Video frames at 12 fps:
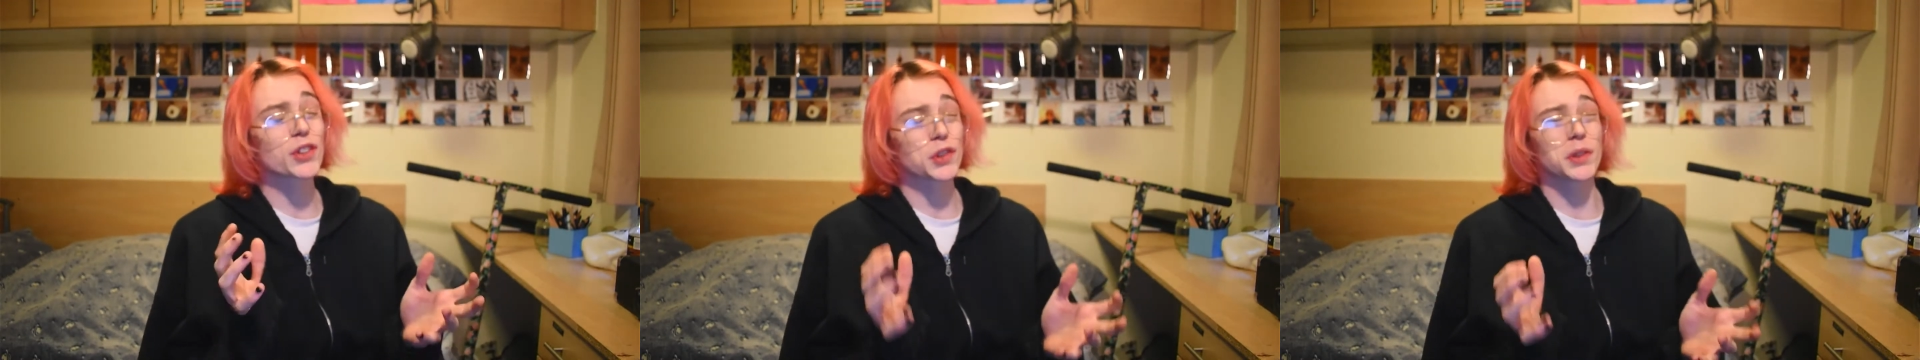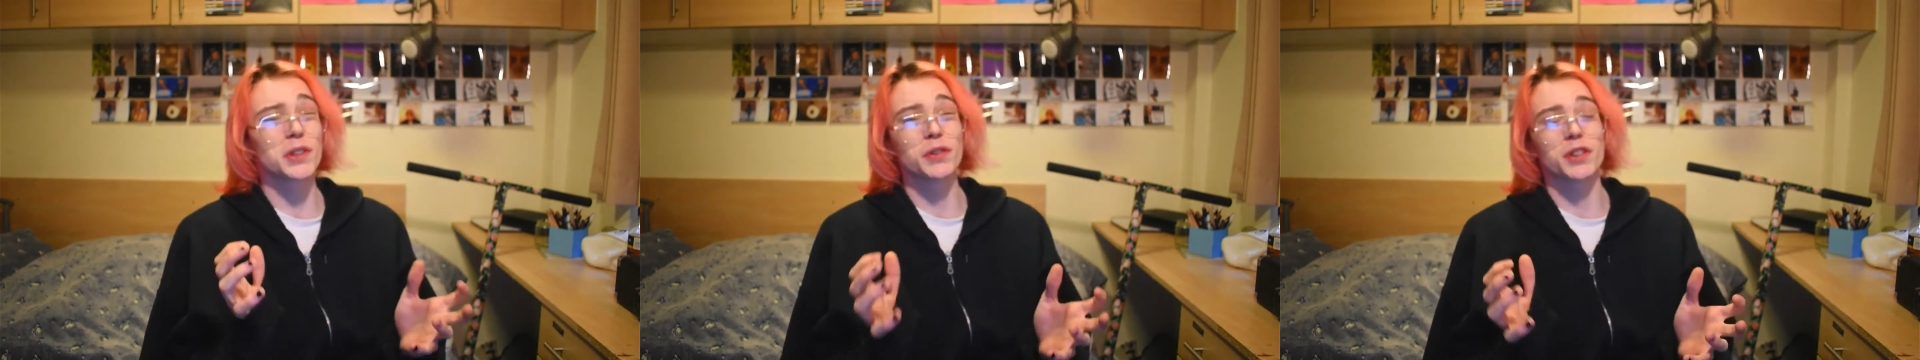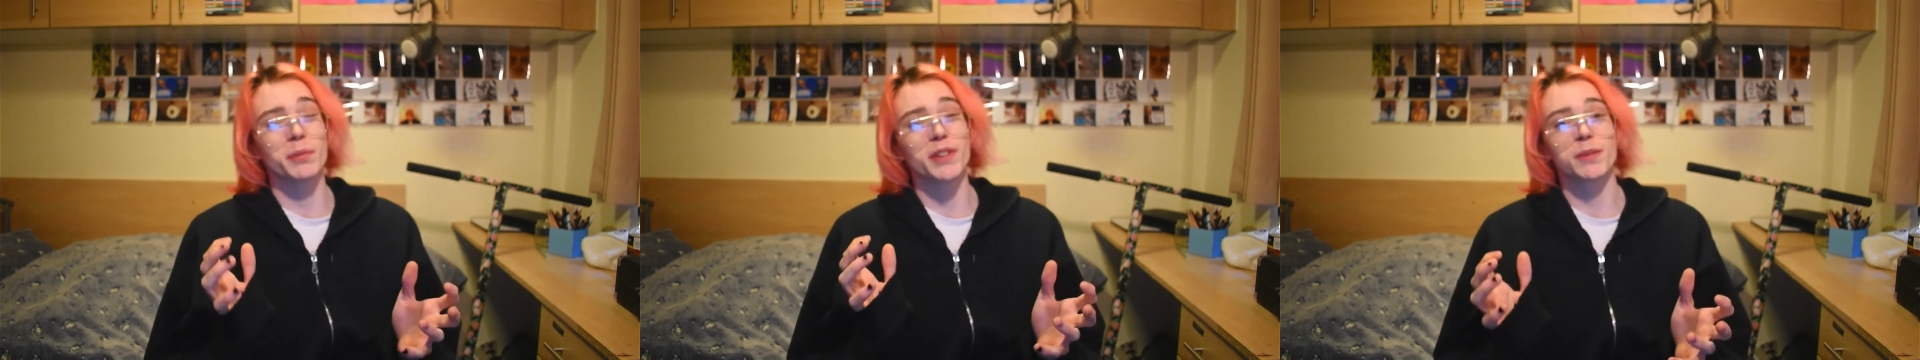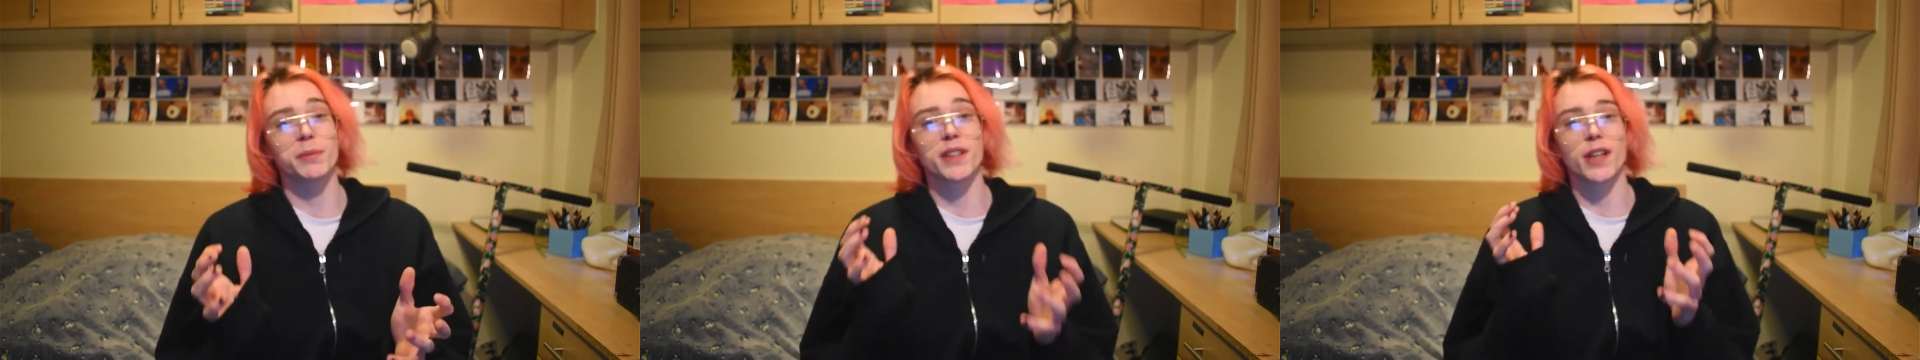street culture means
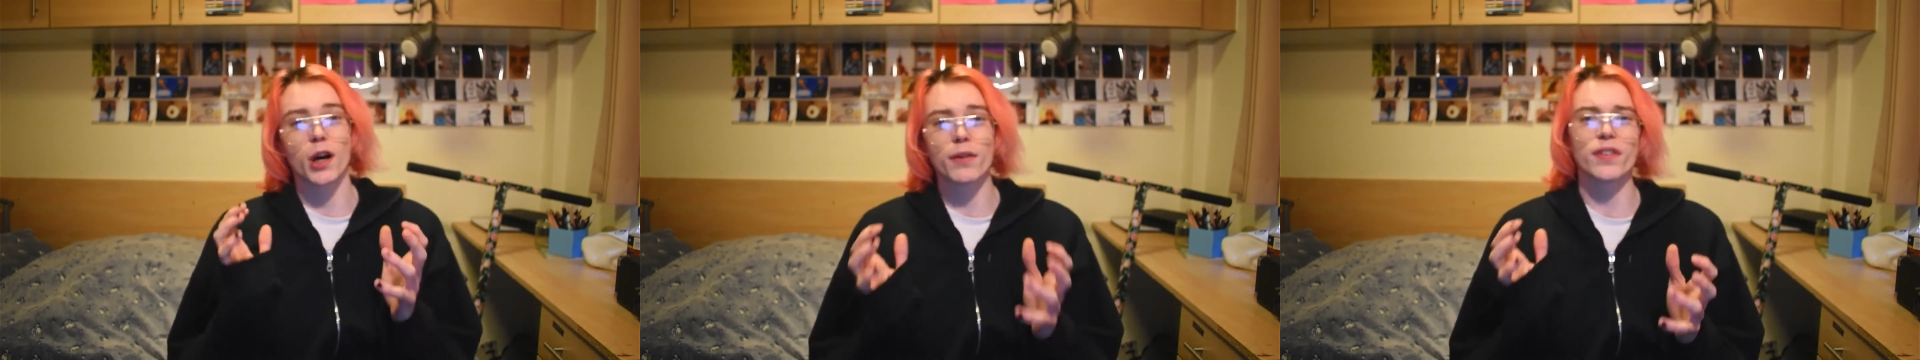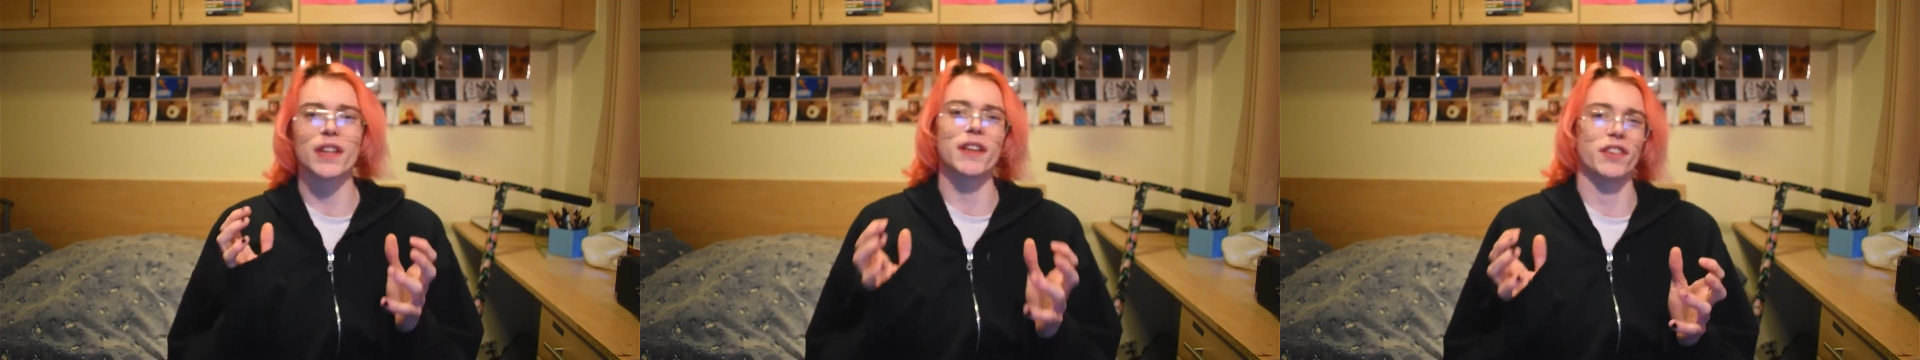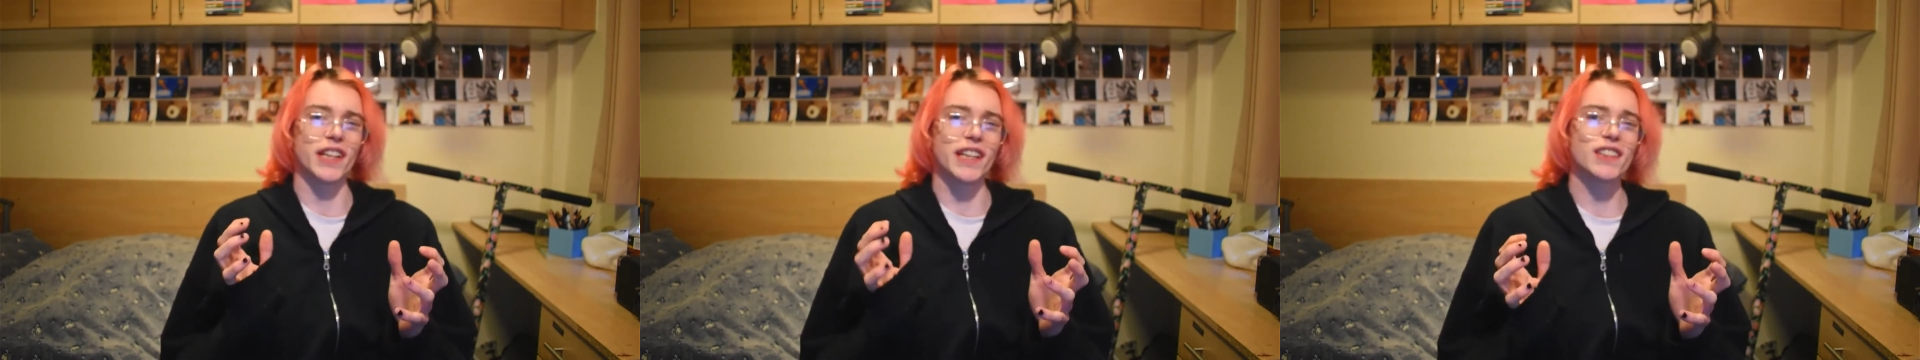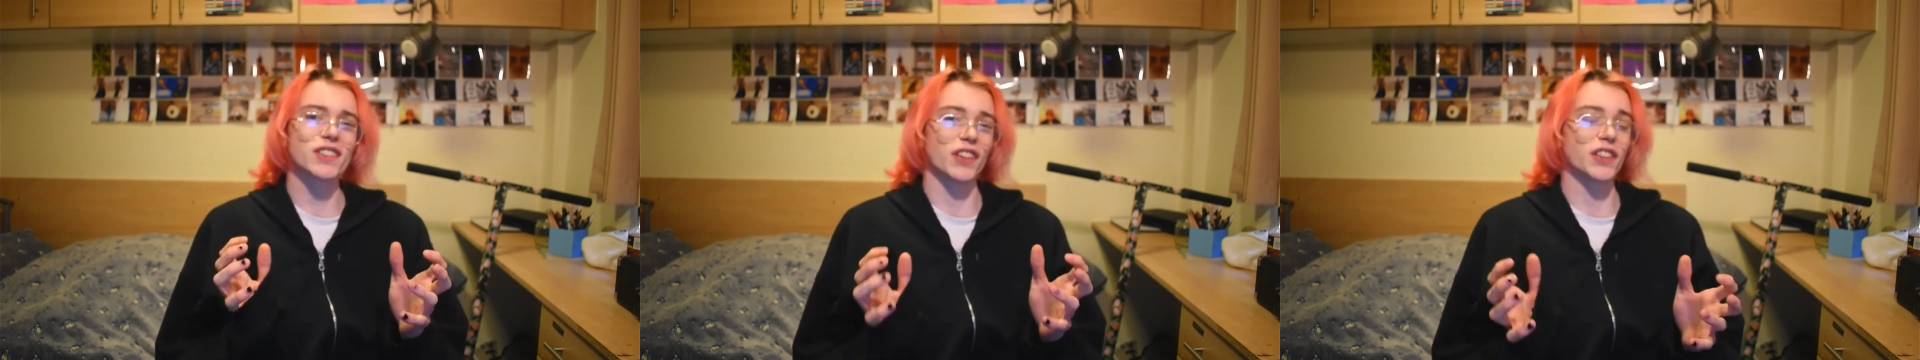to me and hopefully give you an
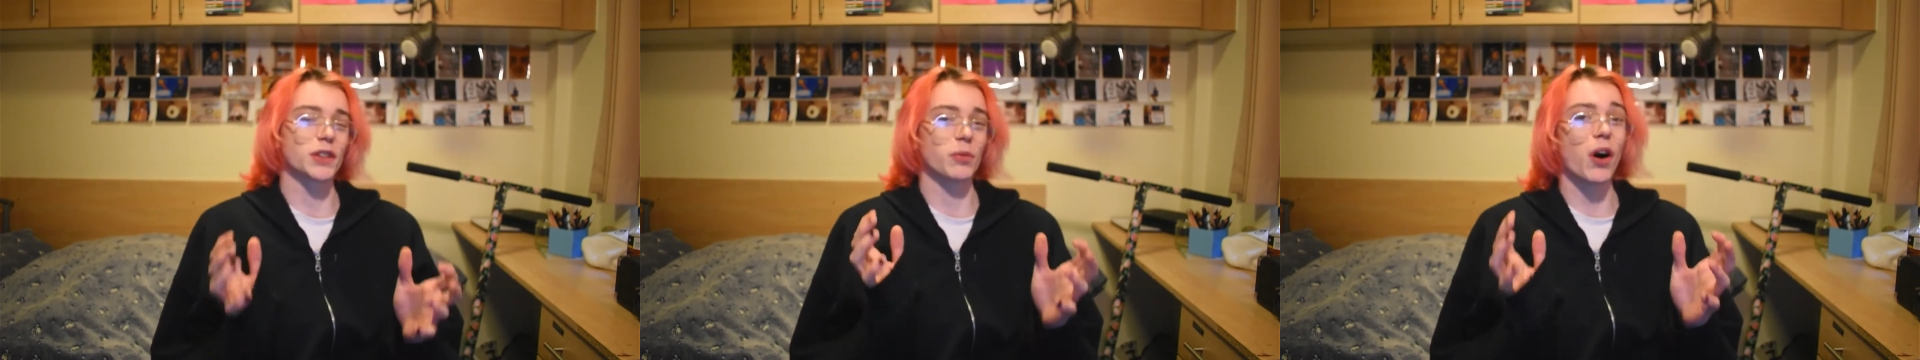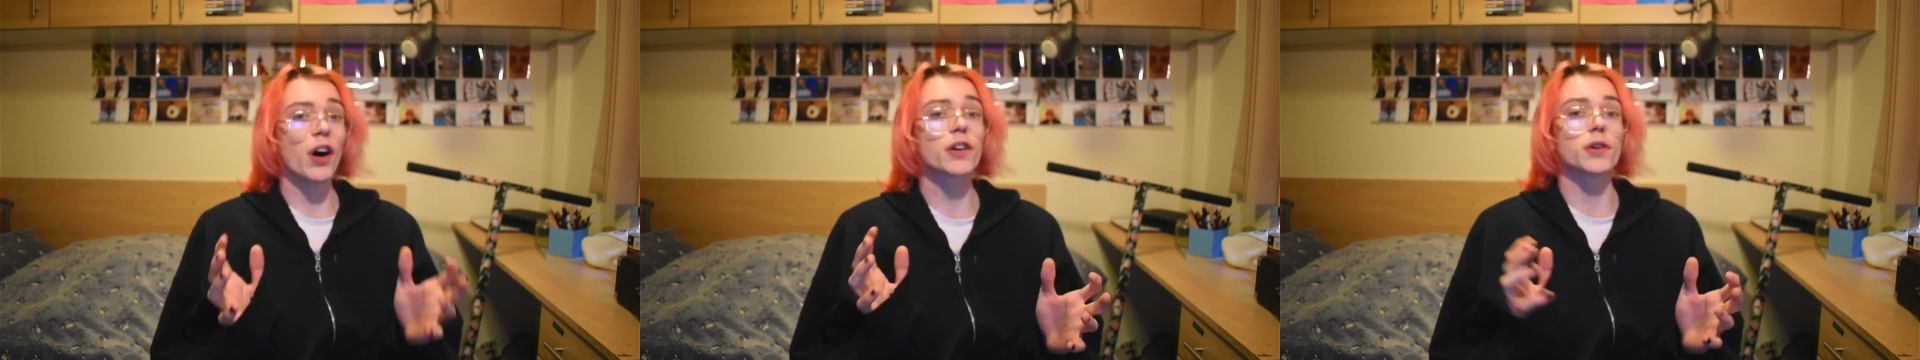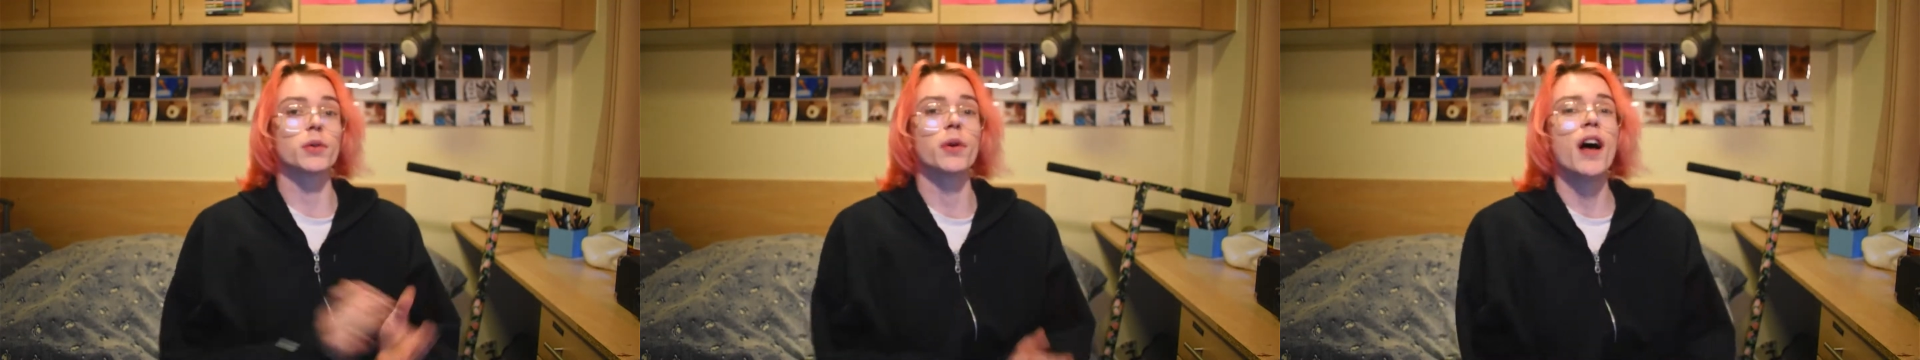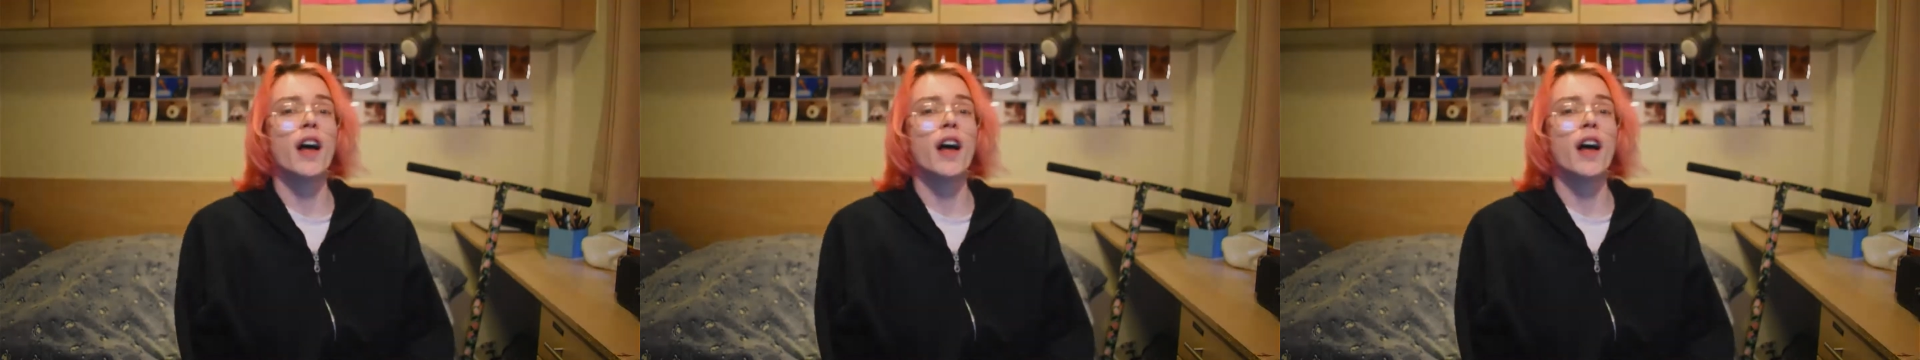insight into what I call